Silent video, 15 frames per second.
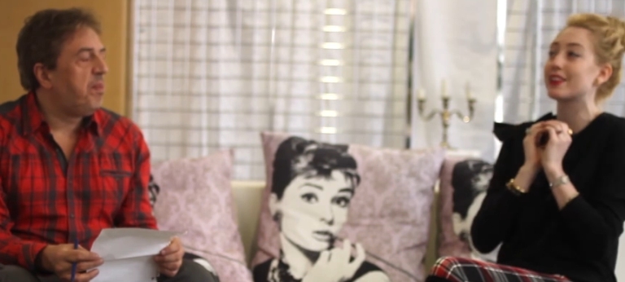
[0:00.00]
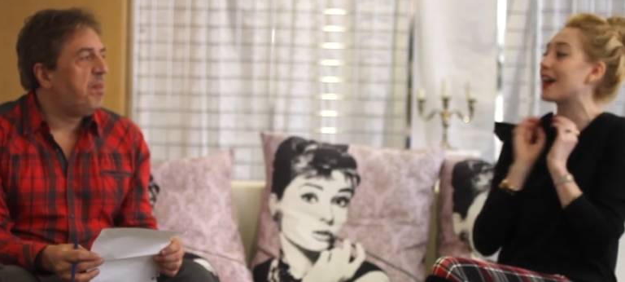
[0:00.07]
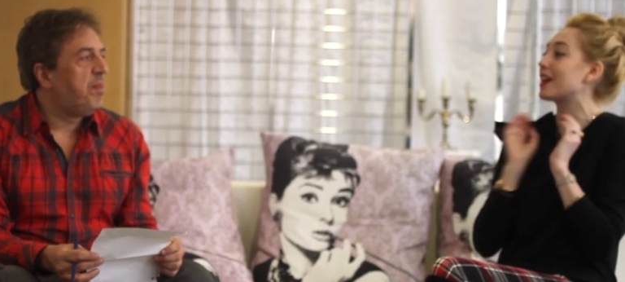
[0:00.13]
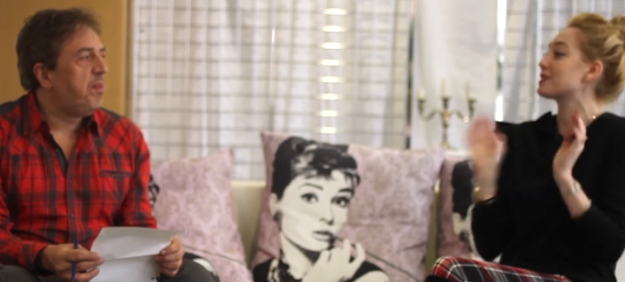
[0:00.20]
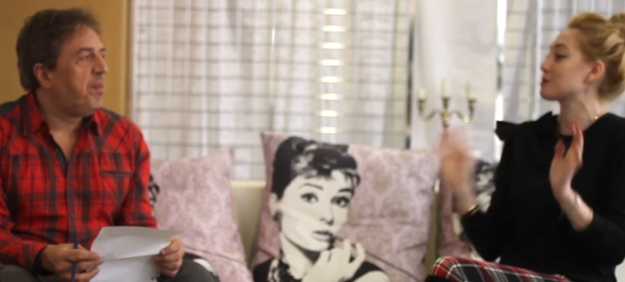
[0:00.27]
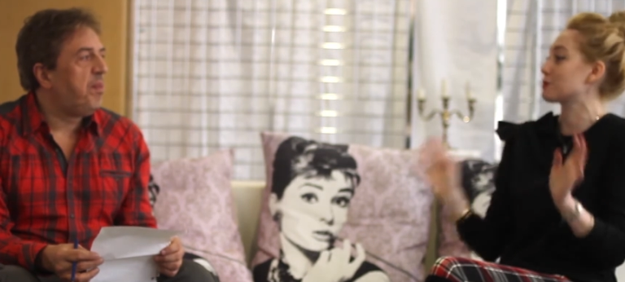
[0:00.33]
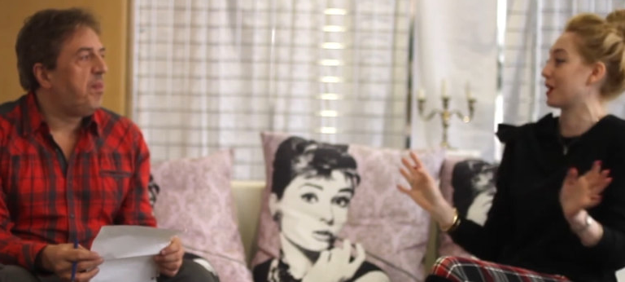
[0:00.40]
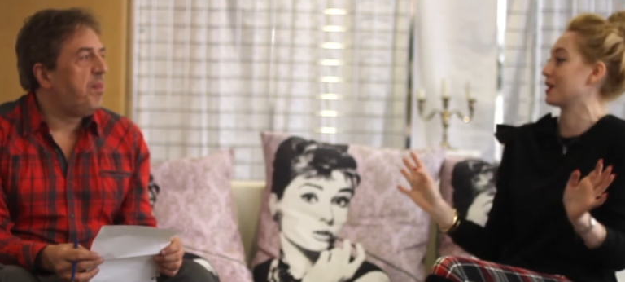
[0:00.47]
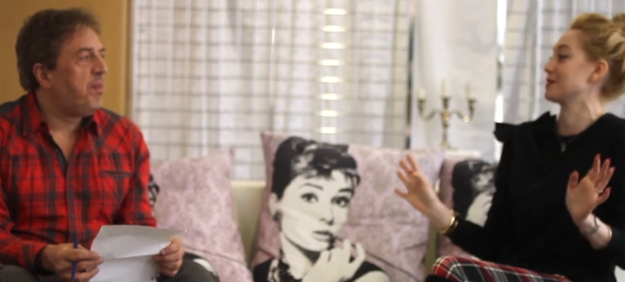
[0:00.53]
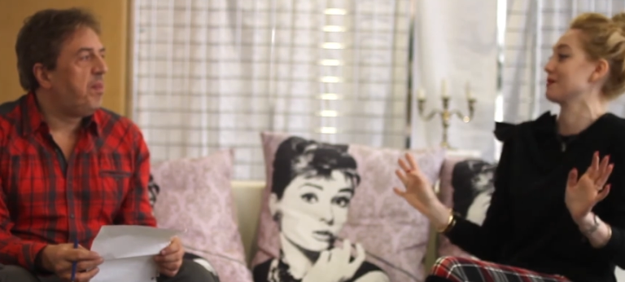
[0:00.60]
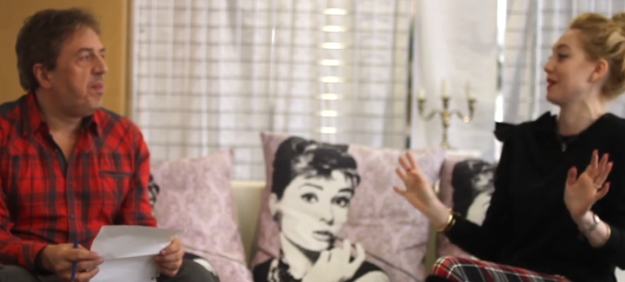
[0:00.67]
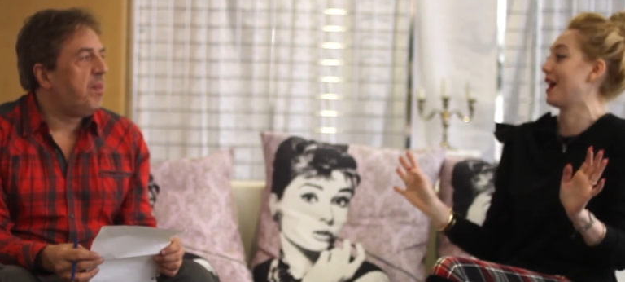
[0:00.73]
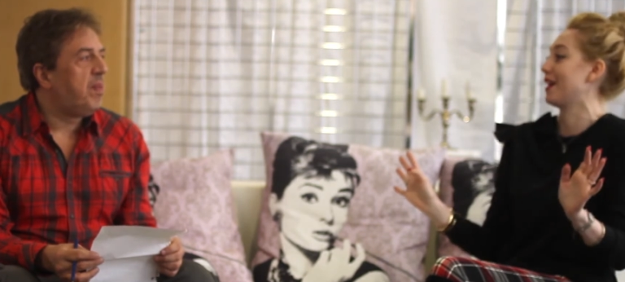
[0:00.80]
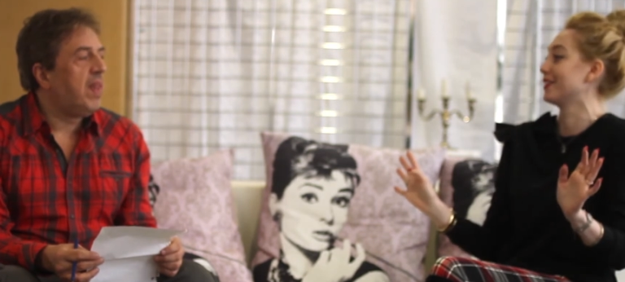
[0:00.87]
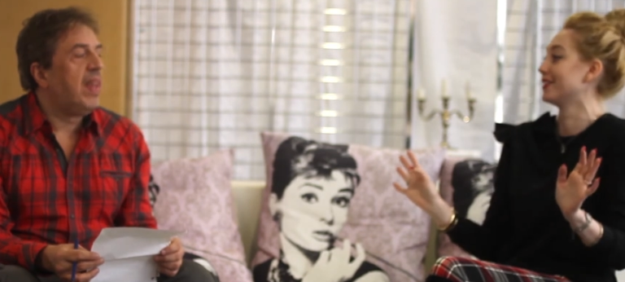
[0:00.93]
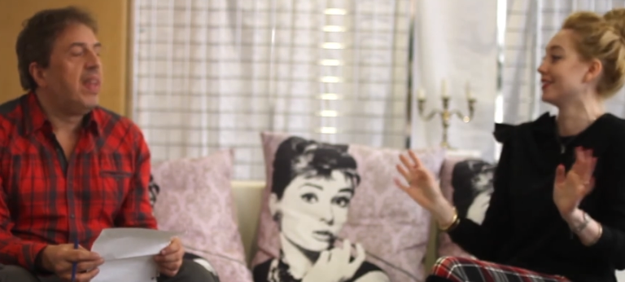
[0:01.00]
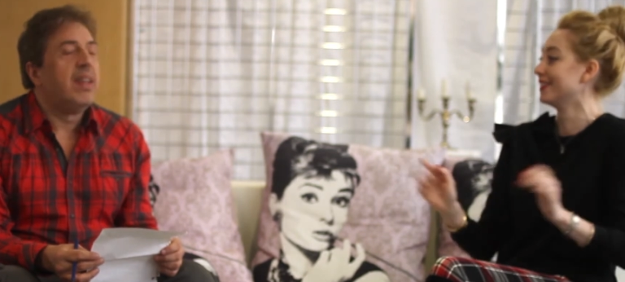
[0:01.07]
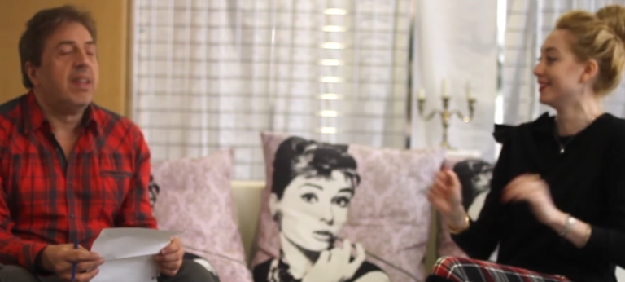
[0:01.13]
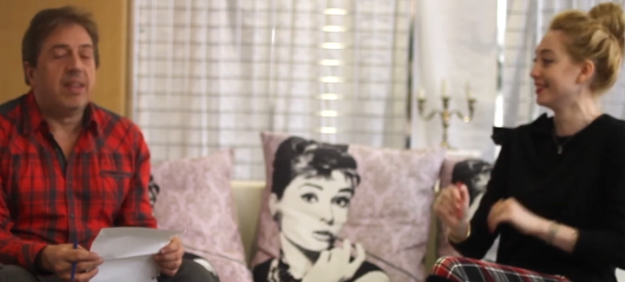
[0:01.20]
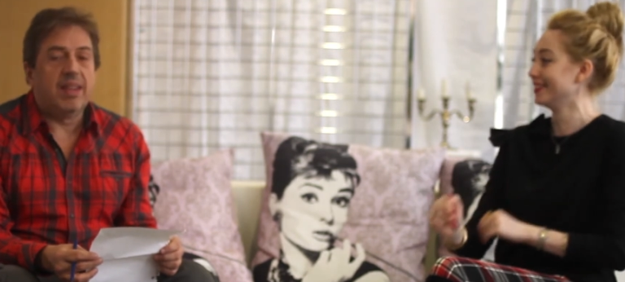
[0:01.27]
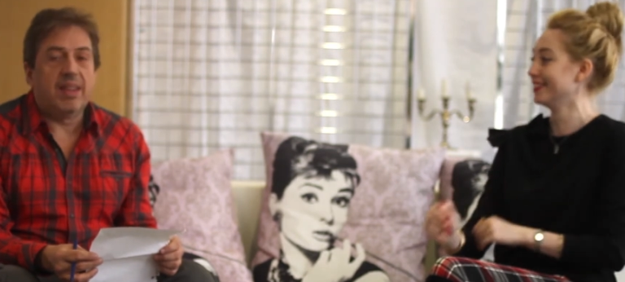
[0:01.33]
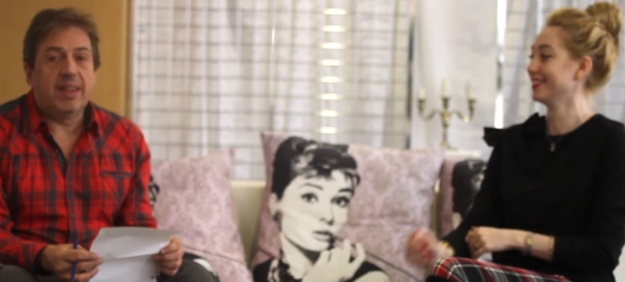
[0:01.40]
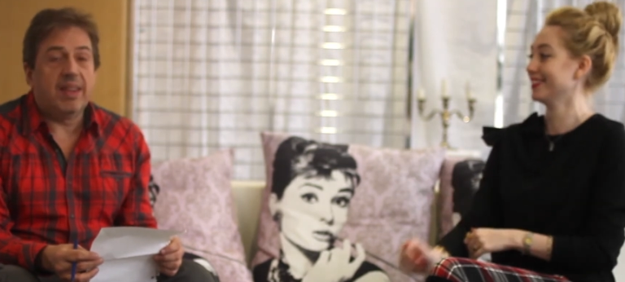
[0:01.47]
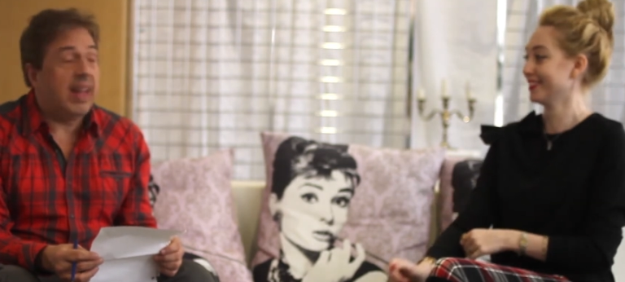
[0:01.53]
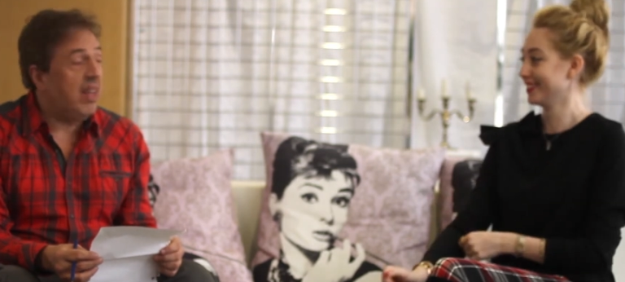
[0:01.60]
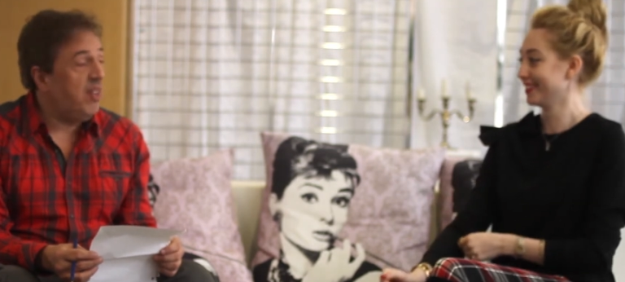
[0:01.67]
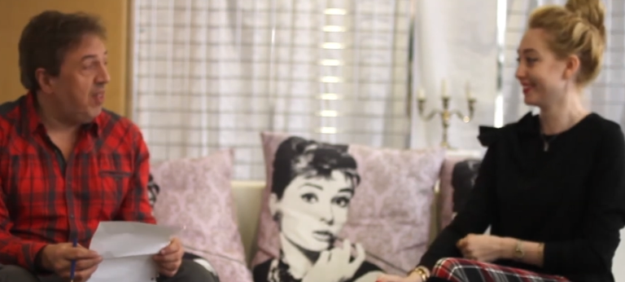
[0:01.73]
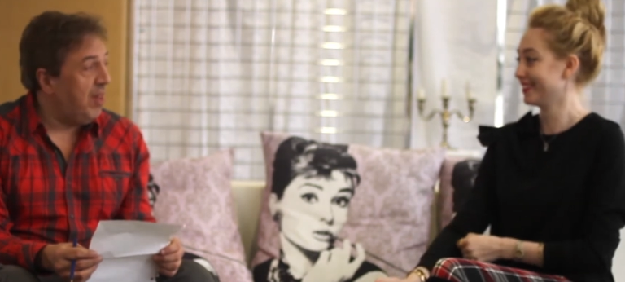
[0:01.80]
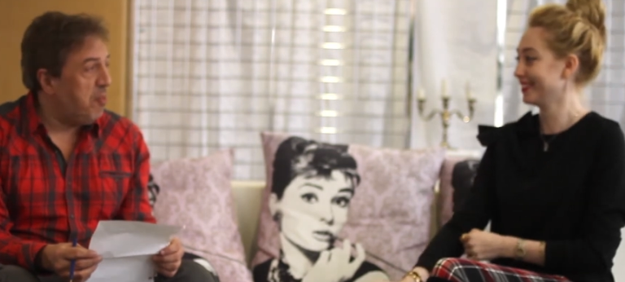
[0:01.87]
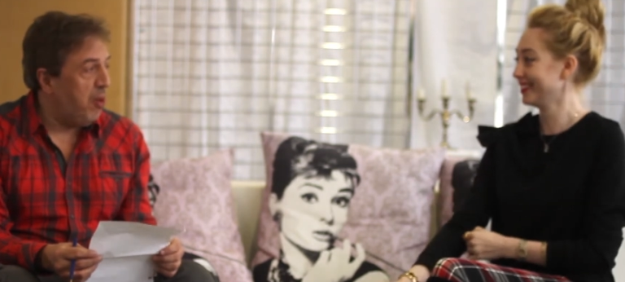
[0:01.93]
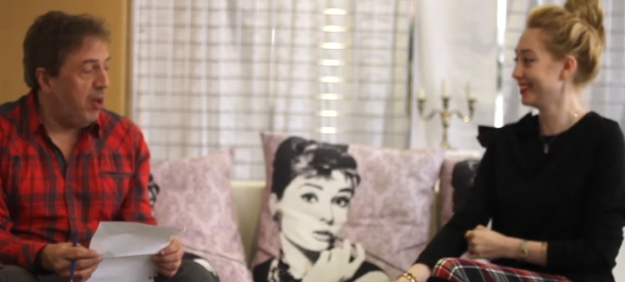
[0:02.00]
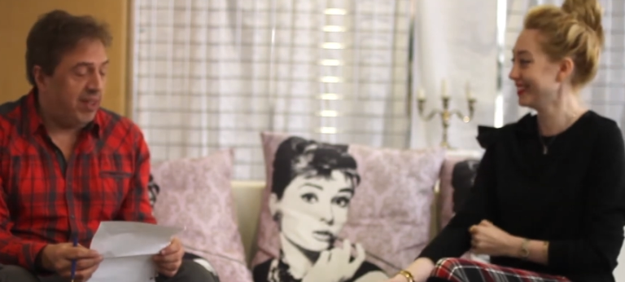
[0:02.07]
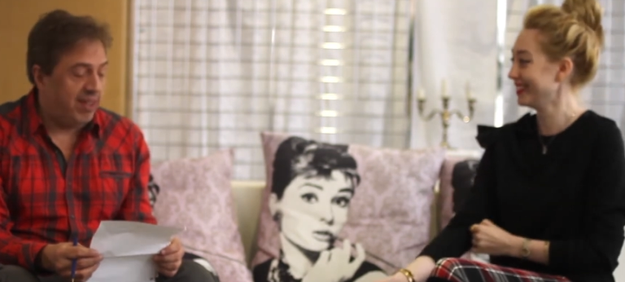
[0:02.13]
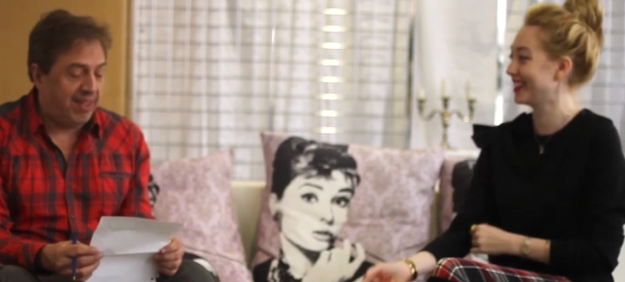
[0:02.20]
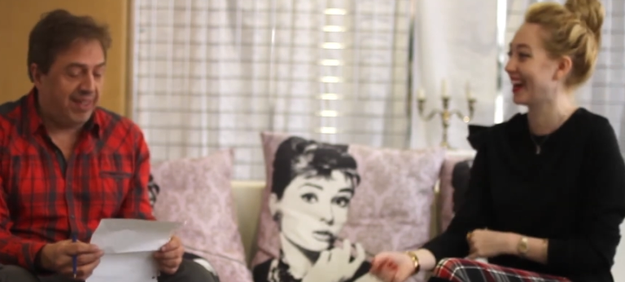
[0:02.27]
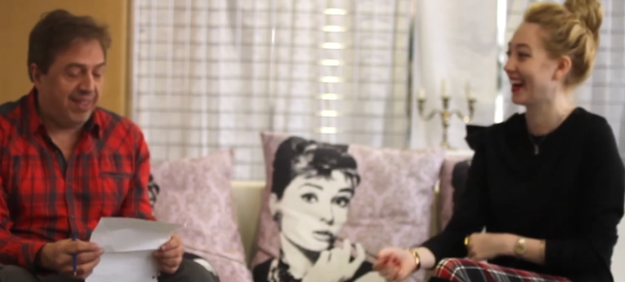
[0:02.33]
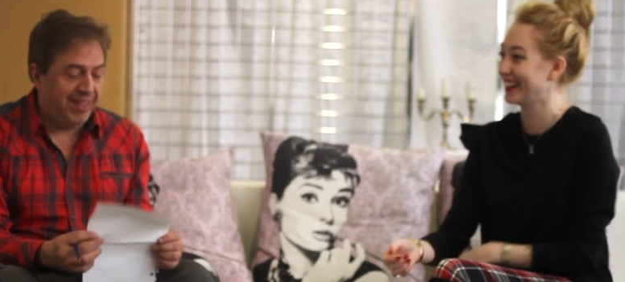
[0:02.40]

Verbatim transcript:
Speaker 1: that's Westmount.
Speaker 2: Nicely put.